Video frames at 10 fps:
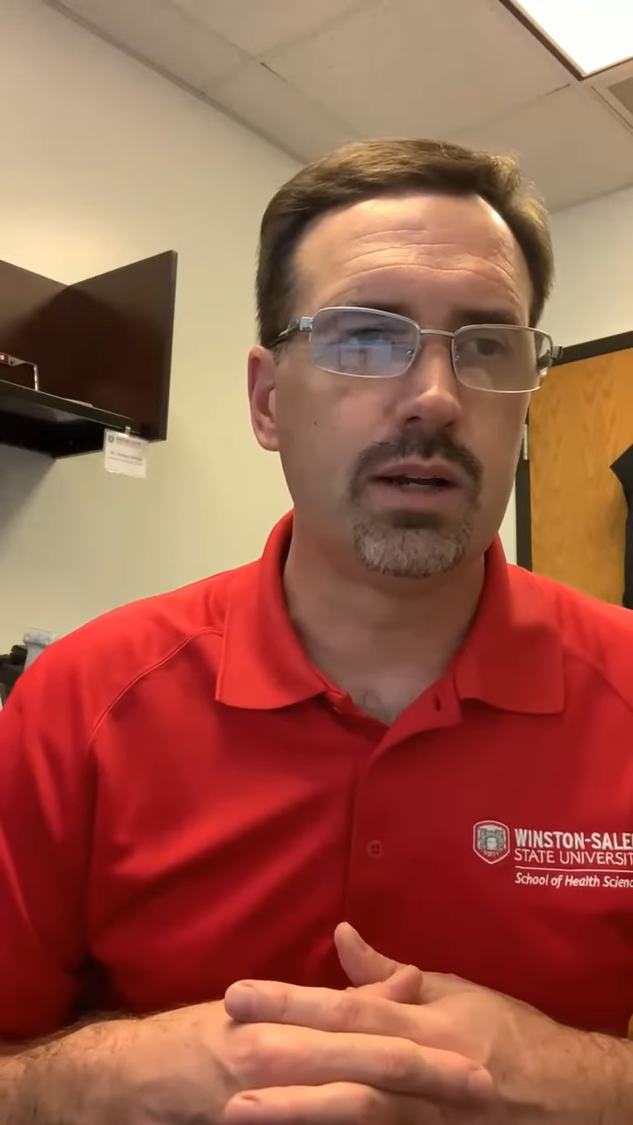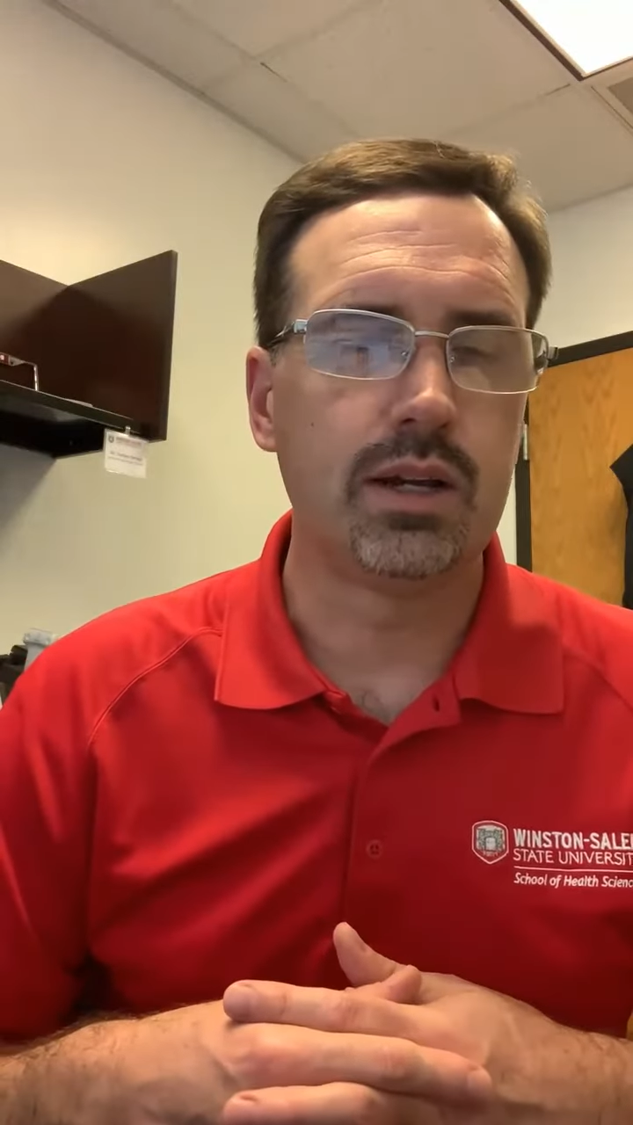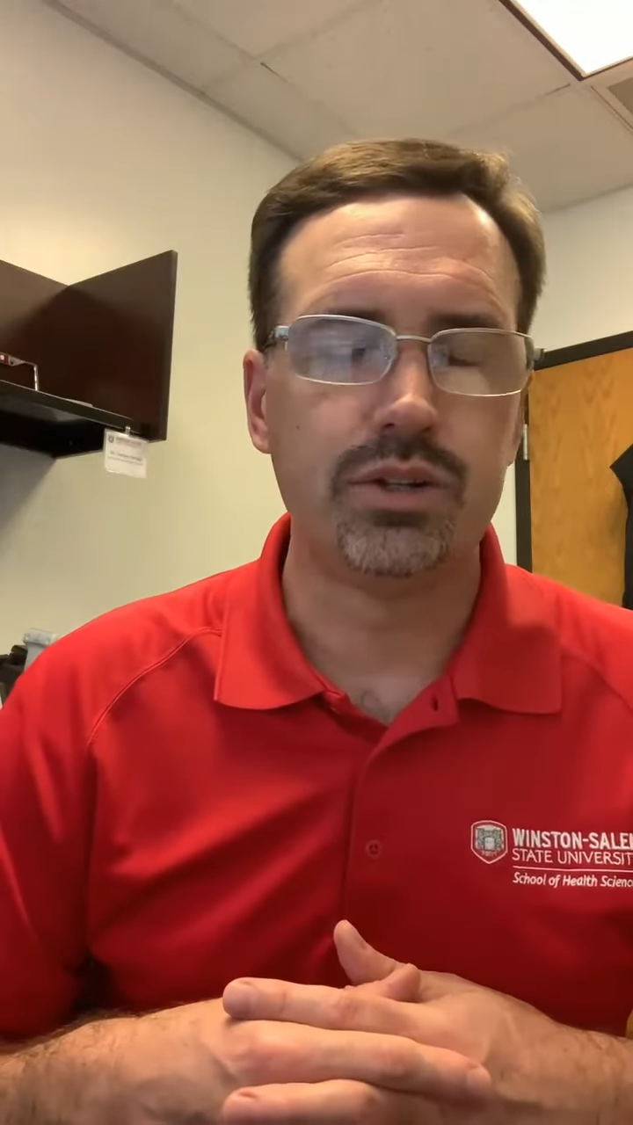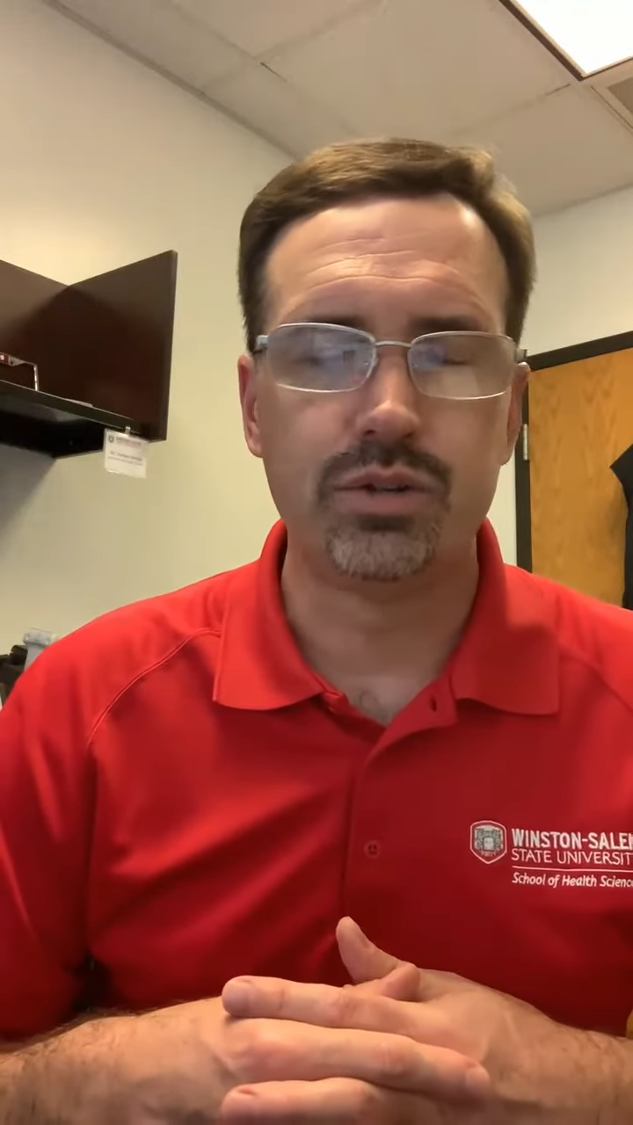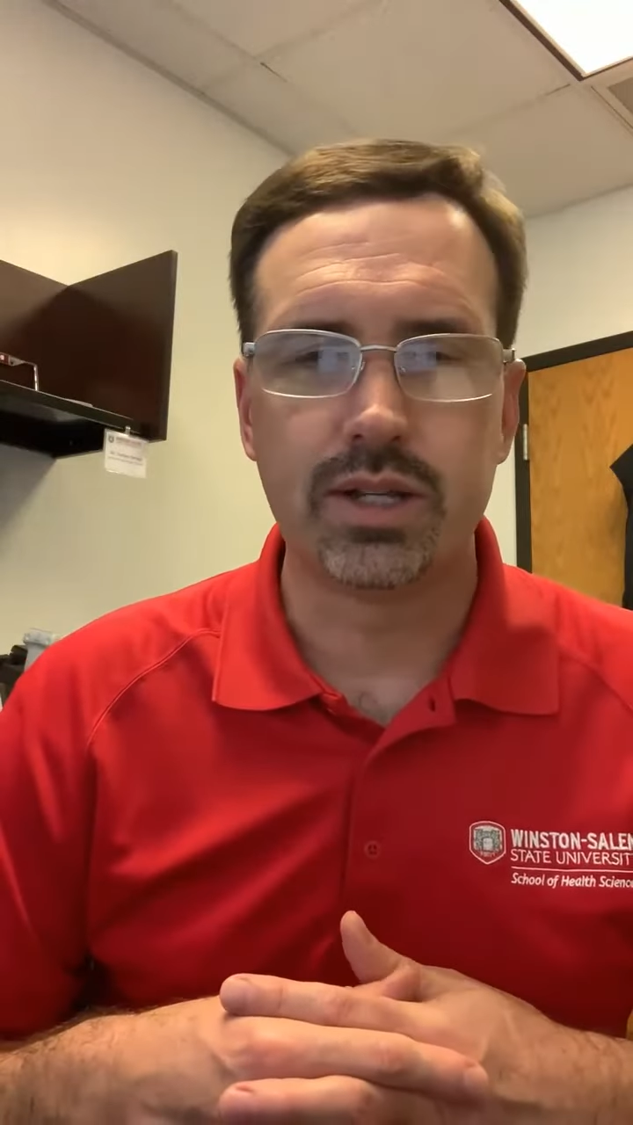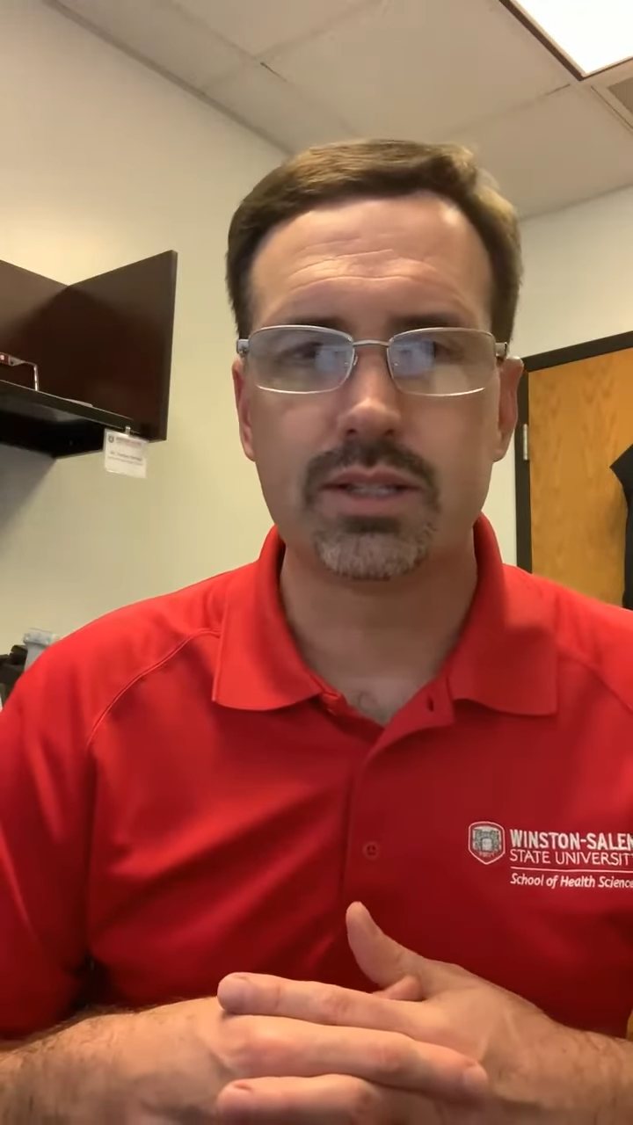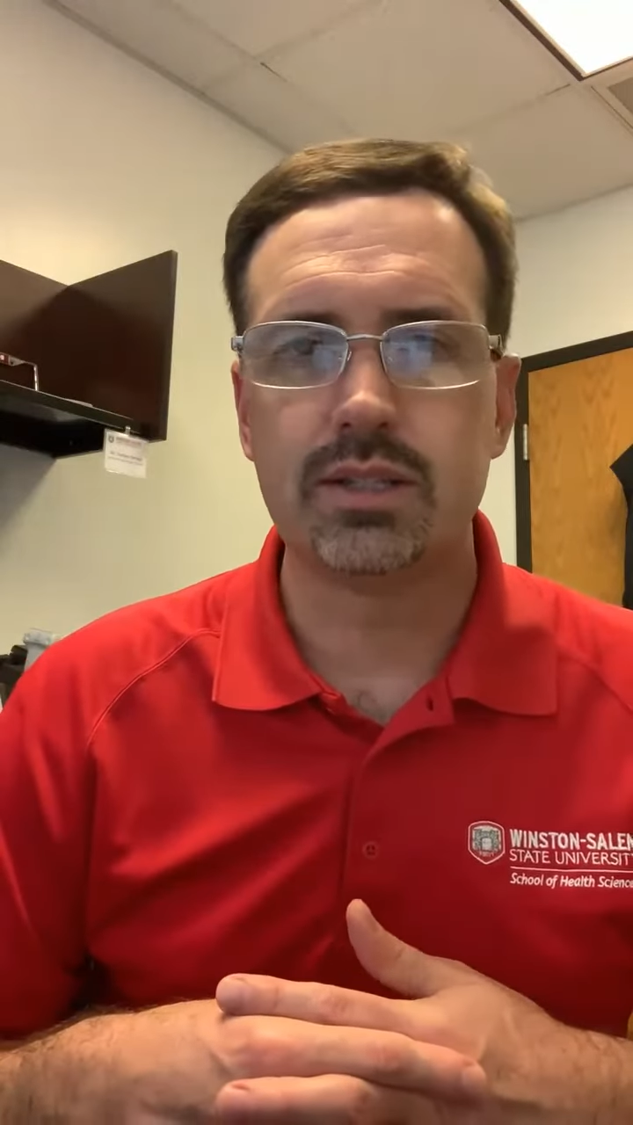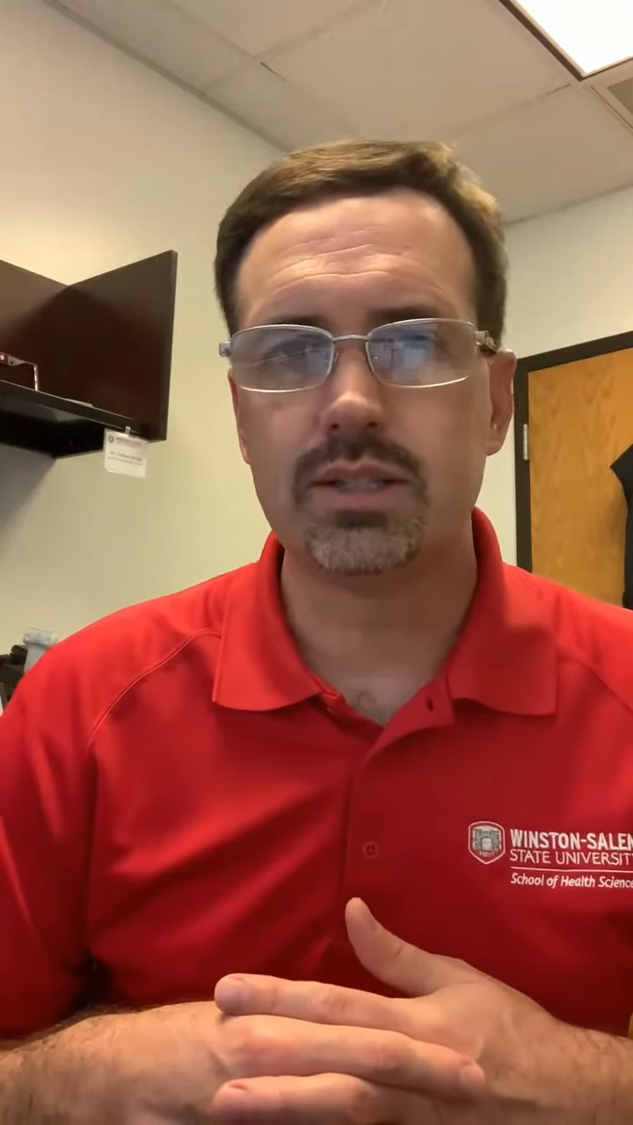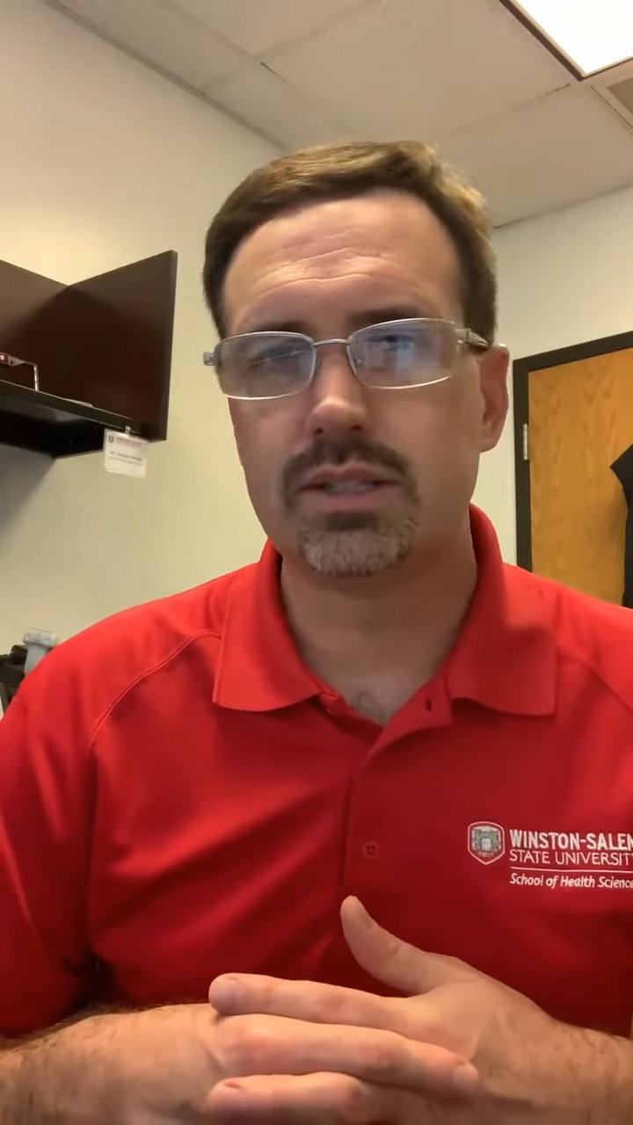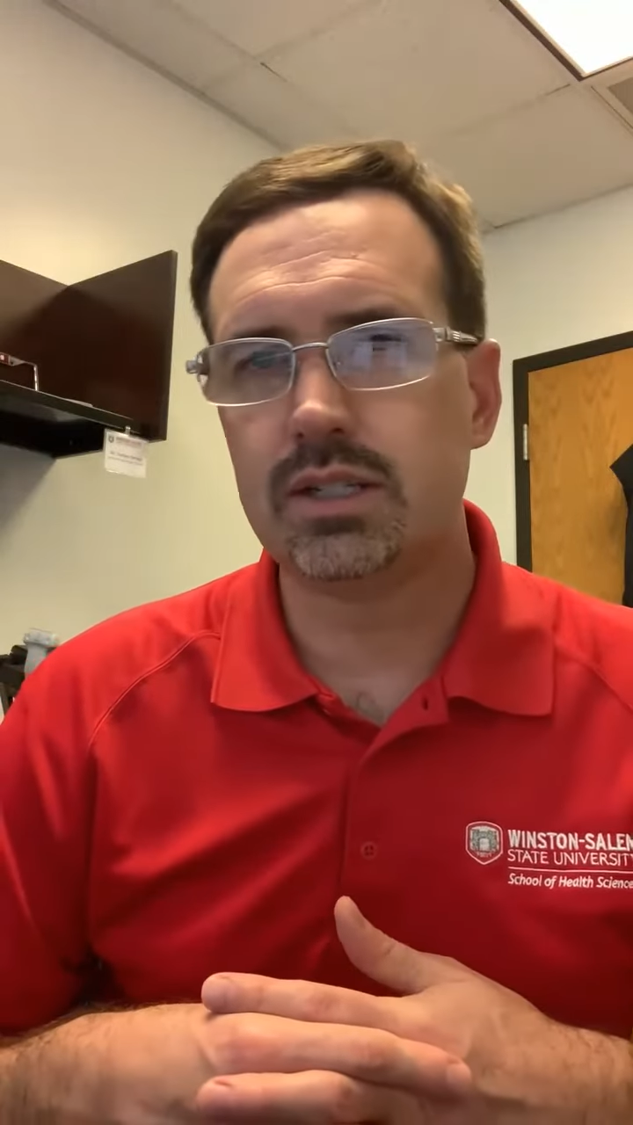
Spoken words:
address this